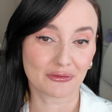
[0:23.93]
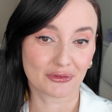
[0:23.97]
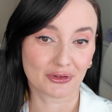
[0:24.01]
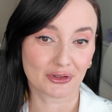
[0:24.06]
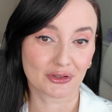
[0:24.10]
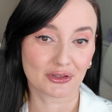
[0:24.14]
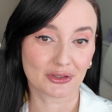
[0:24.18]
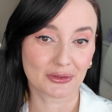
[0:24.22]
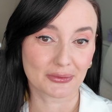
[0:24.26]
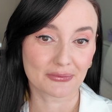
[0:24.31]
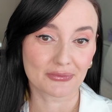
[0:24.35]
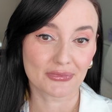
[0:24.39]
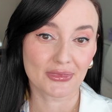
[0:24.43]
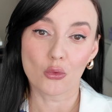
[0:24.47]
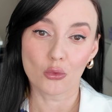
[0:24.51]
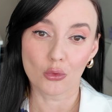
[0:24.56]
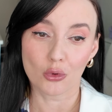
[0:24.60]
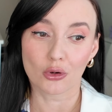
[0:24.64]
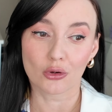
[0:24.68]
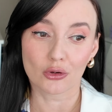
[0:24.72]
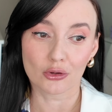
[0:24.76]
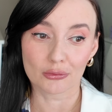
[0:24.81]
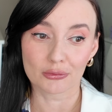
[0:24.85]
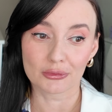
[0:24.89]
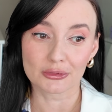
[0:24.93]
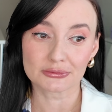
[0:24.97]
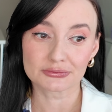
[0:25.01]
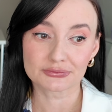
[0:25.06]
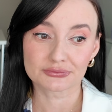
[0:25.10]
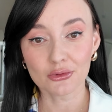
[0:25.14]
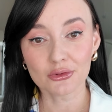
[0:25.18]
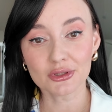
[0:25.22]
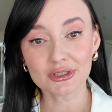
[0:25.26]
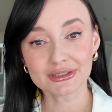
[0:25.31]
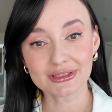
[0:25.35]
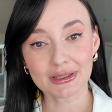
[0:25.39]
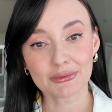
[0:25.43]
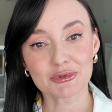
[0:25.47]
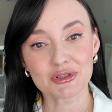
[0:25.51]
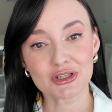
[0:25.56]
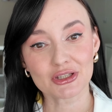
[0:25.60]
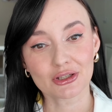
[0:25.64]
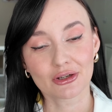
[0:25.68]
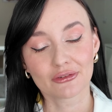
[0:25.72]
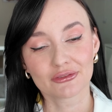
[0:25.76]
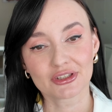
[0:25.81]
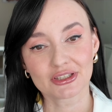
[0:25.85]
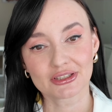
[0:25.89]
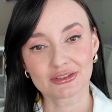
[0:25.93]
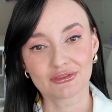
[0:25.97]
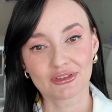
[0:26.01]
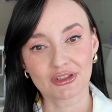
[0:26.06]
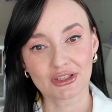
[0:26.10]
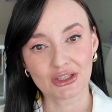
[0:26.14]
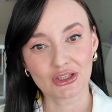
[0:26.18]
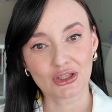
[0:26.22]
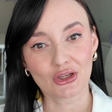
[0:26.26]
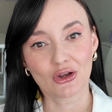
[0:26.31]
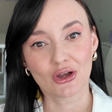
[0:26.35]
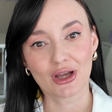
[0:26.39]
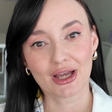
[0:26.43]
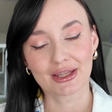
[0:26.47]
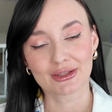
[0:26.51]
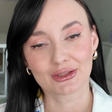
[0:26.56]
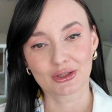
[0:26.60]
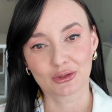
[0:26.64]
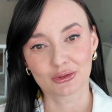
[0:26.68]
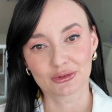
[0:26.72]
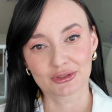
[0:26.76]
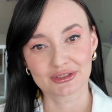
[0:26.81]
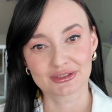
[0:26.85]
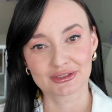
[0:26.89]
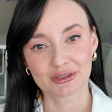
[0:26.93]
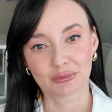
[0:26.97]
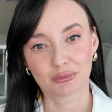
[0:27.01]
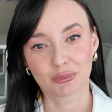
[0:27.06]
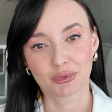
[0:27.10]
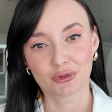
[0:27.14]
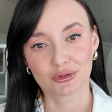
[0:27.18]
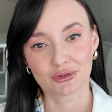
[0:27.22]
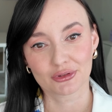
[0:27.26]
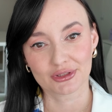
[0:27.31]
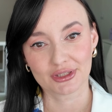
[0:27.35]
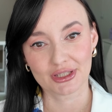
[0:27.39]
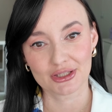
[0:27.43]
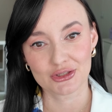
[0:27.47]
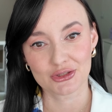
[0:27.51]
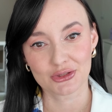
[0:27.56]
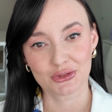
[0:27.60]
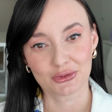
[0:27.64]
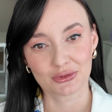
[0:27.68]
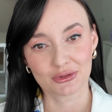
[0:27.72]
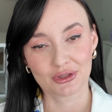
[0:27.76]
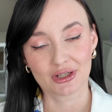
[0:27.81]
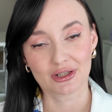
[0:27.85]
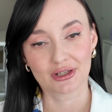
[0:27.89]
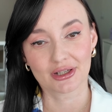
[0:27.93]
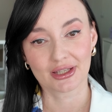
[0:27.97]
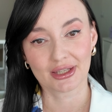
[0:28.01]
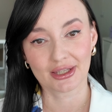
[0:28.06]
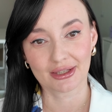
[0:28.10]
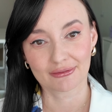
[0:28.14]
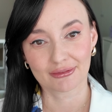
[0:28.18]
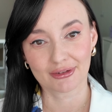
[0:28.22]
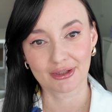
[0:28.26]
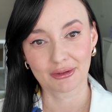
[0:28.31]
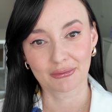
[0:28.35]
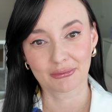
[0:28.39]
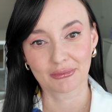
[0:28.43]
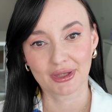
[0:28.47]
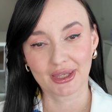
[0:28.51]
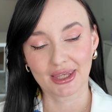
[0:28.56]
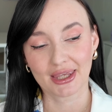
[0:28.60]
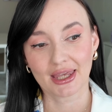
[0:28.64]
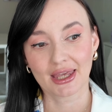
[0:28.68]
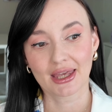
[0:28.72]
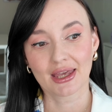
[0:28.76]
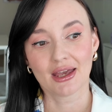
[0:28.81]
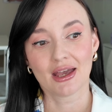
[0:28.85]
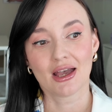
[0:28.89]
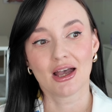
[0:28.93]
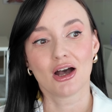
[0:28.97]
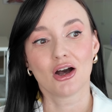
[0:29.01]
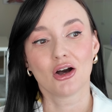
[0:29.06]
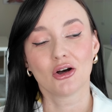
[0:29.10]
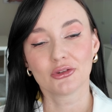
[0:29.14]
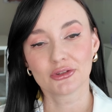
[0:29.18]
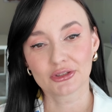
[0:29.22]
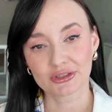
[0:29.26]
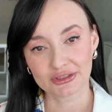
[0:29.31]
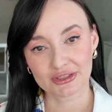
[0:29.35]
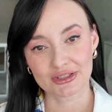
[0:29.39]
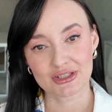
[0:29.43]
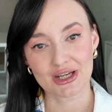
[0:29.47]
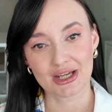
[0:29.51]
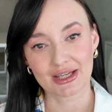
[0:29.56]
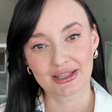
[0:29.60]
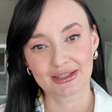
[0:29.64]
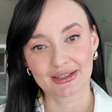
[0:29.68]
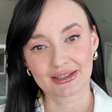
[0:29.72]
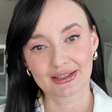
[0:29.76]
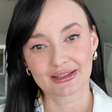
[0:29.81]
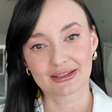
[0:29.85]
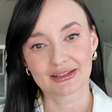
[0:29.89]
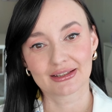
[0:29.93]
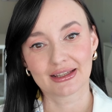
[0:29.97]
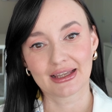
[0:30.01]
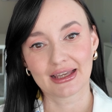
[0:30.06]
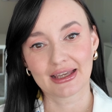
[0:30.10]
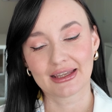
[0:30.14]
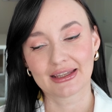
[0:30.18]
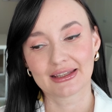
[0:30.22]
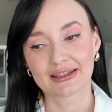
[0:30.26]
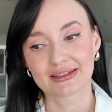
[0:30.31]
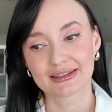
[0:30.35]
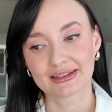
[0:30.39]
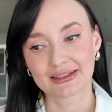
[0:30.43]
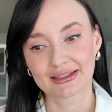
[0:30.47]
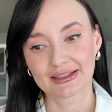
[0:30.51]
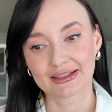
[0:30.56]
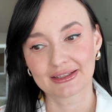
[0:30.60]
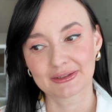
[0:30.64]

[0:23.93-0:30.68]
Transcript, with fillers: very warm reception of this video and all the support that you are giving me on this channel, and